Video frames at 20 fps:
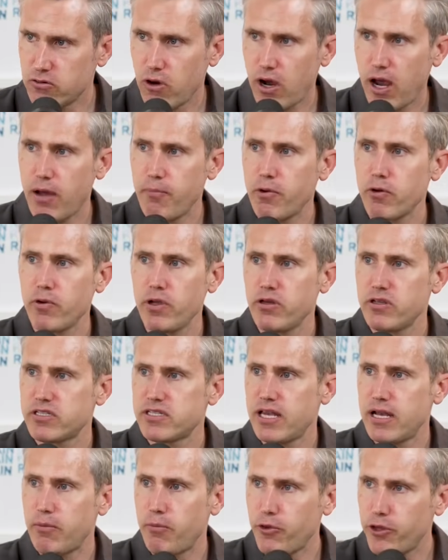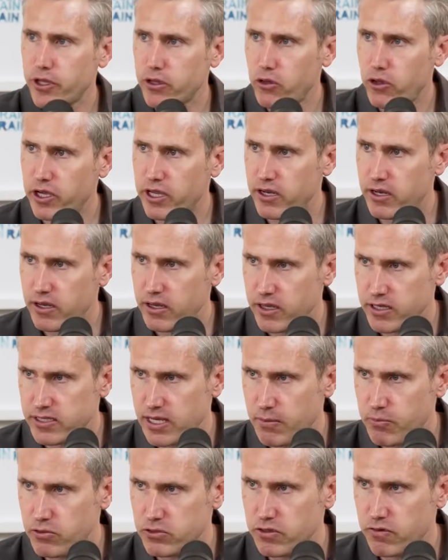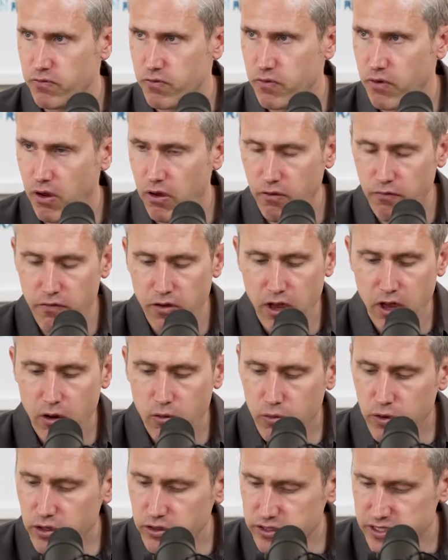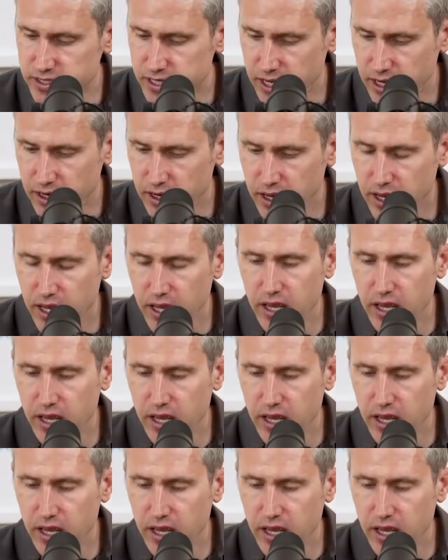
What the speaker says: Or I'm a real estate, I'm only gonna look at examples of real estate.